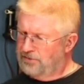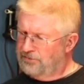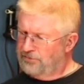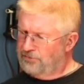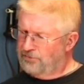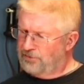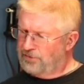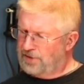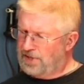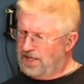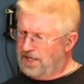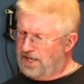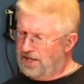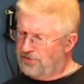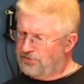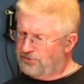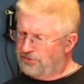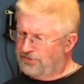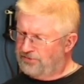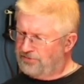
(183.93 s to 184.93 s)
4K,
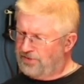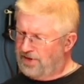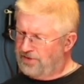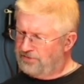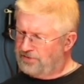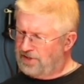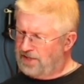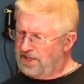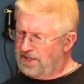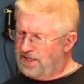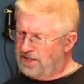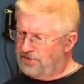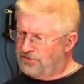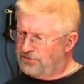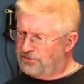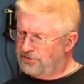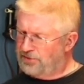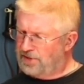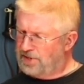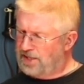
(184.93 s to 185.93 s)
35K,
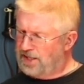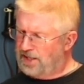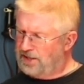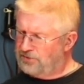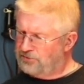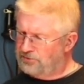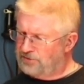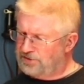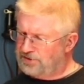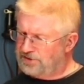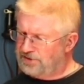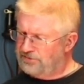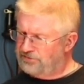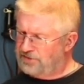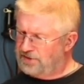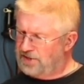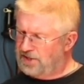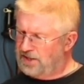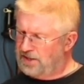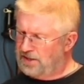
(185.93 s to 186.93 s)
30K,
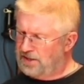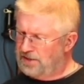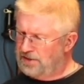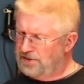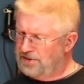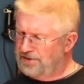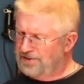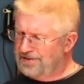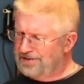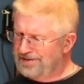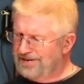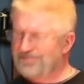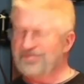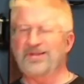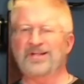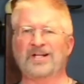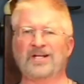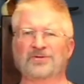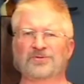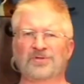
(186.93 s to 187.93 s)
27K. I
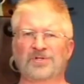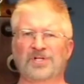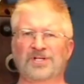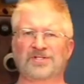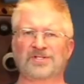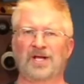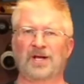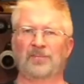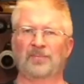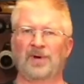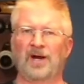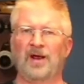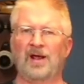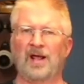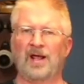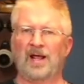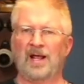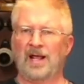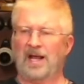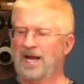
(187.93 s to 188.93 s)
think that's what they say. But
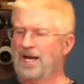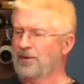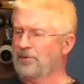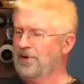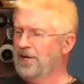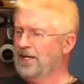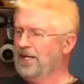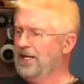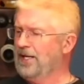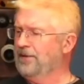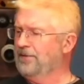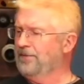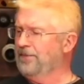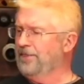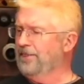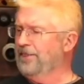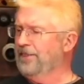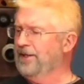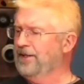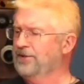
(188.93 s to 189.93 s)
anyway, it
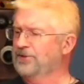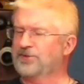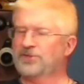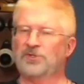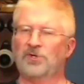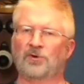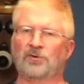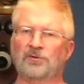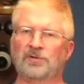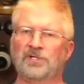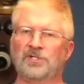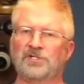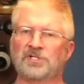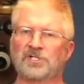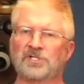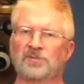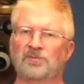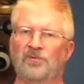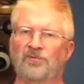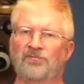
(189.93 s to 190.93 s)
is totally
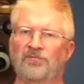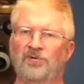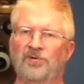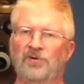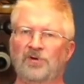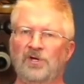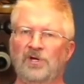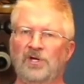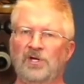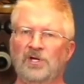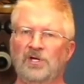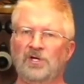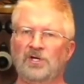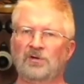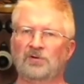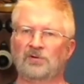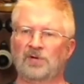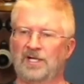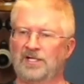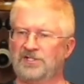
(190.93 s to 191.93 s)
adjustable for
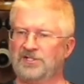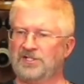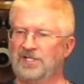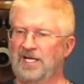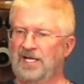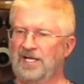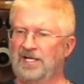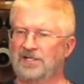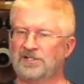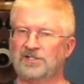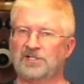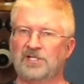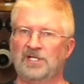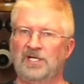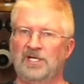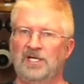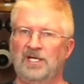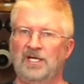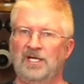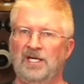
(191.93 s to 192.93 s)
your light settings
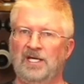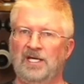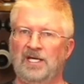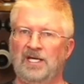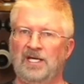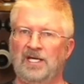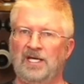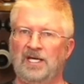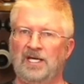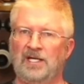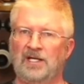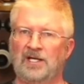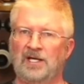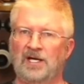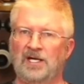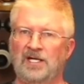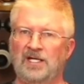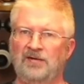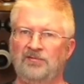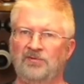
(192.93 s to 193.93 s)
and
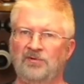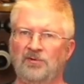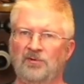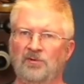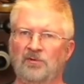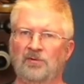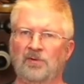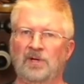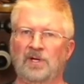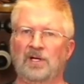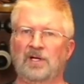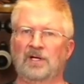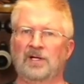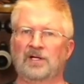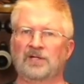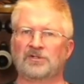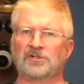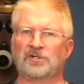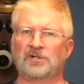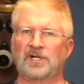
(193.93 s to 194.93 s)
kind of give you,
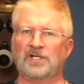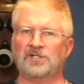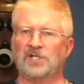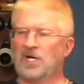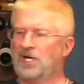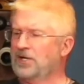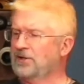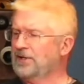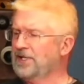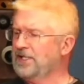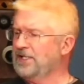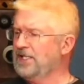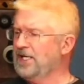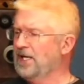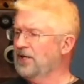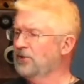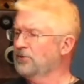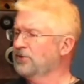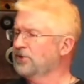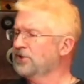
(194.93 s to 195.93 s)
so that's kind of like
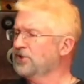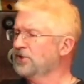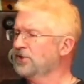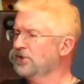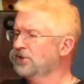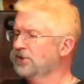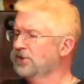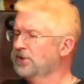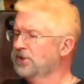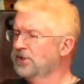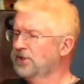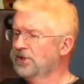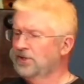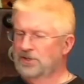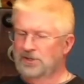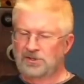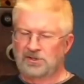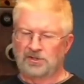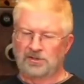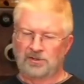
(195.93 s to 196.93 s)
yellowish.
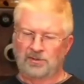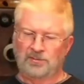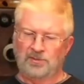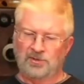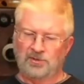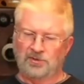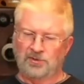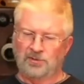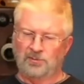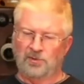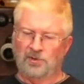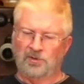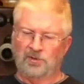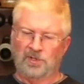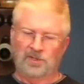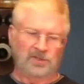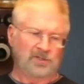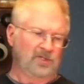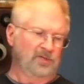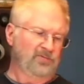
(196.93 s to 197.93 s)
So let me turn them all
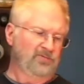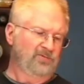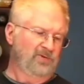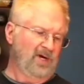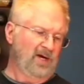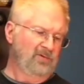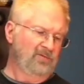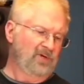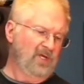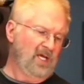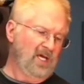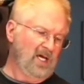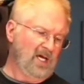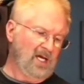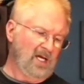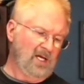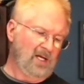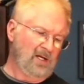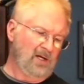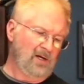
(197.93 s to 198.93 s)
on to
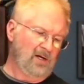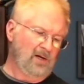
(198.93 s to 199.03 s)
5K